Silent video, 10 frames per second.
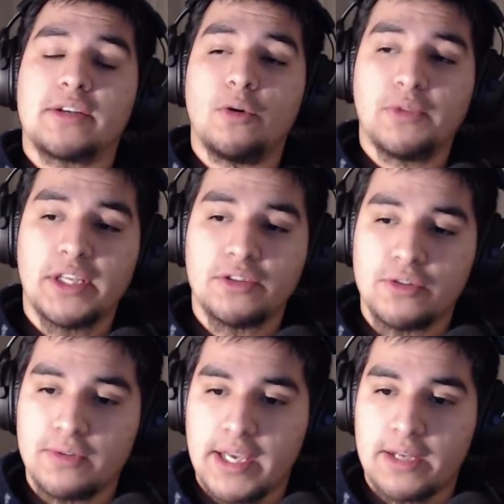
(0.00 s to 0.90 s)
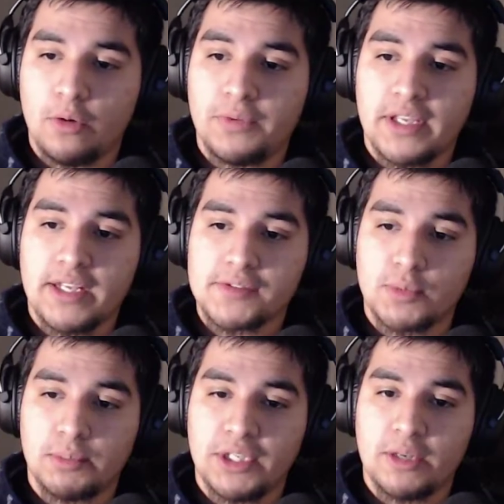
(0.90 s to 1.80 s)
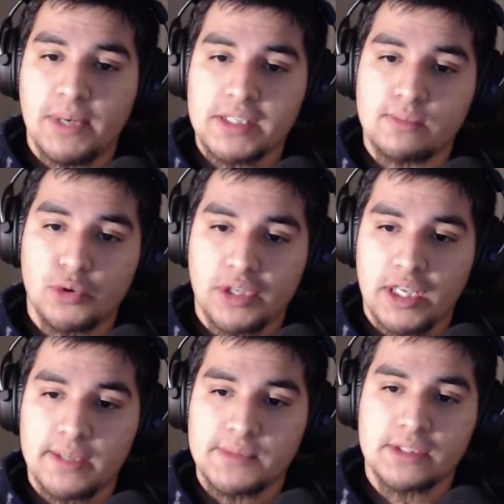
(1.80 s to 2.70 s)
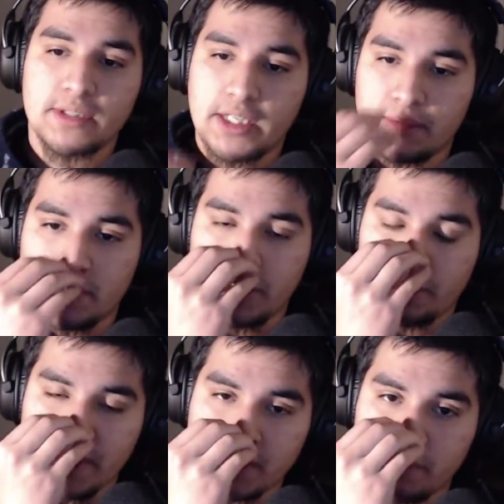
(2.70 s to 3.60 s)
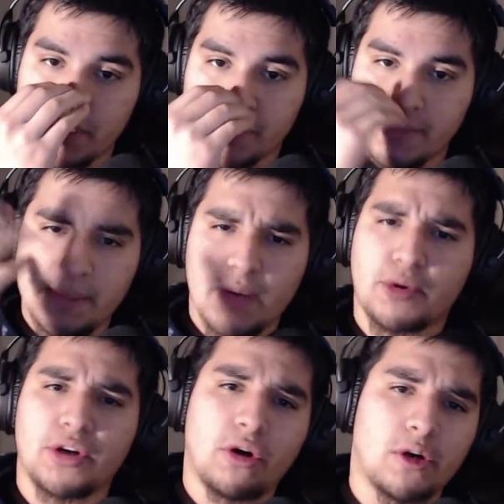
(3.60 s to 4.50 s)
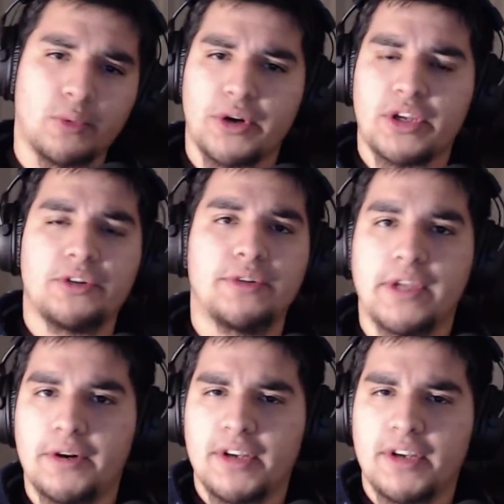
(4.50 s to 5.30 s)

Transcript: Hopefully I can do that. Hopefully I can have some more money to buy some more games and pay some bills, maybe upgrade hardware here and there.